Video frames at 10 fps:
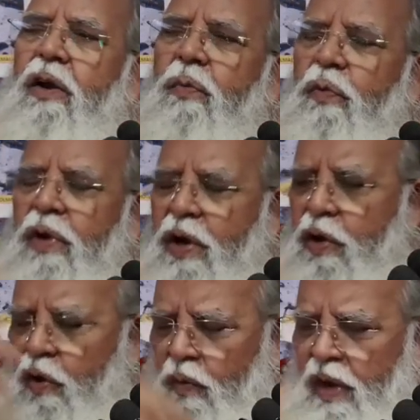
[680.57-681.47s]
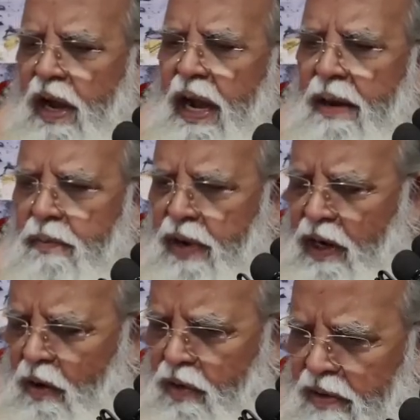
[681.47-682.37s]
they had to put a tube and
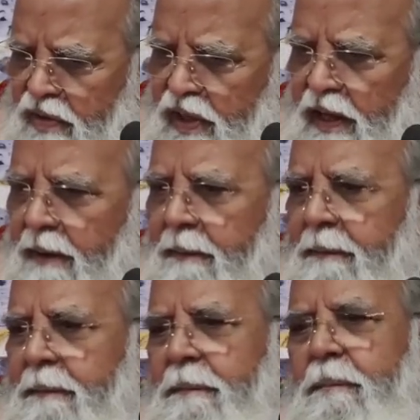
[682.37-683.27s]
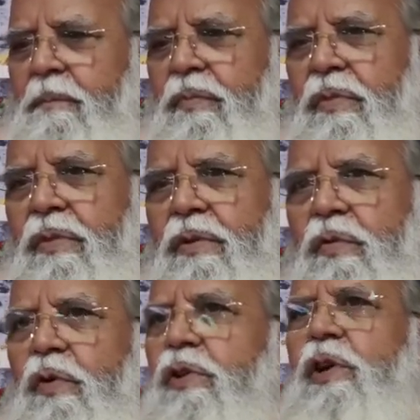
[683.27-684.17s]
bring out everything.
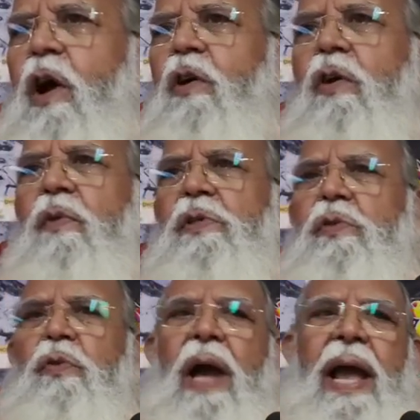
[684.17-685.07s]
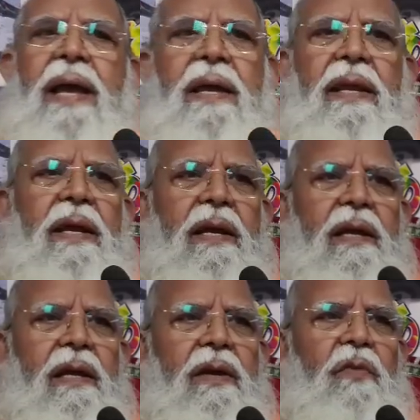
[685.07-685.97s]
So the doctor was so angry,
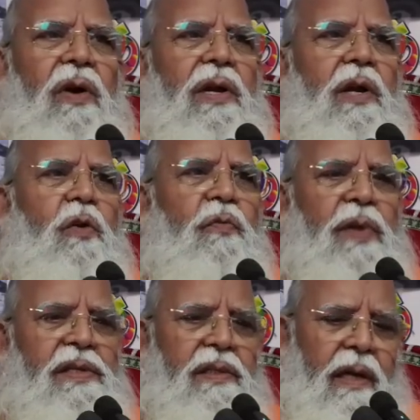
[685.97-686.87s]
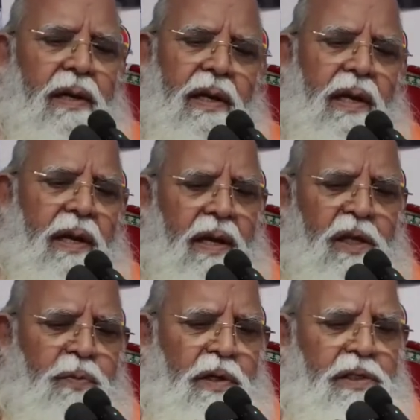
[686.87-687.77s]
wanted to fix a
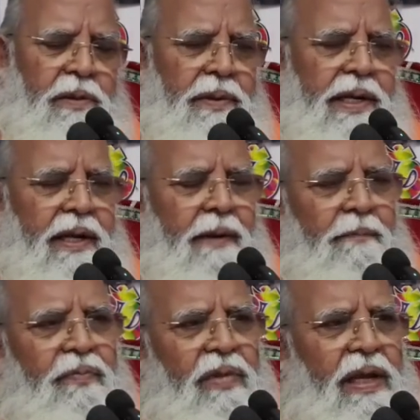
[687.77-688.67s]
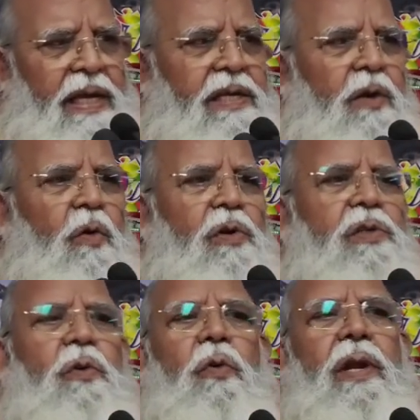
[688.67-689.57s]
responsibility. He said,
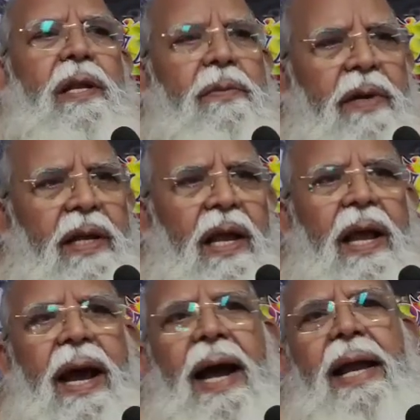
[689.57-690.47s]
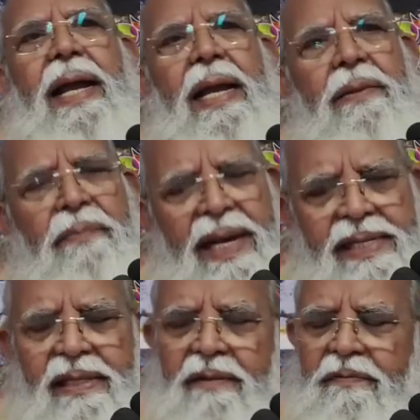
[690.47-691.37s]
don't scold anybody. I ate
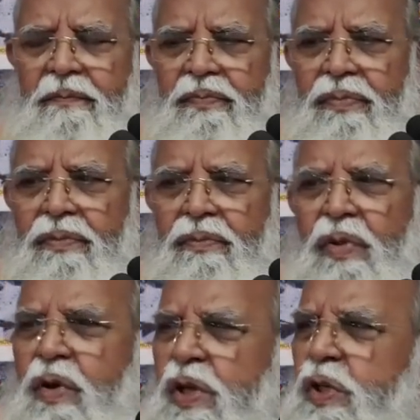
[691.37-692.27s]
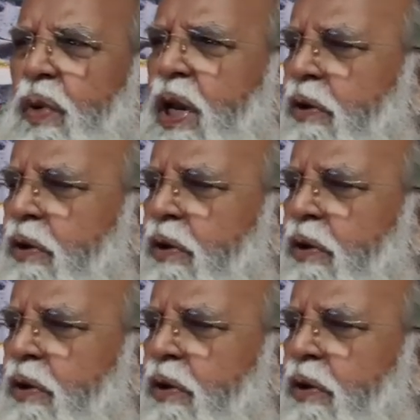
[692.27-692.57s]
myself. Because you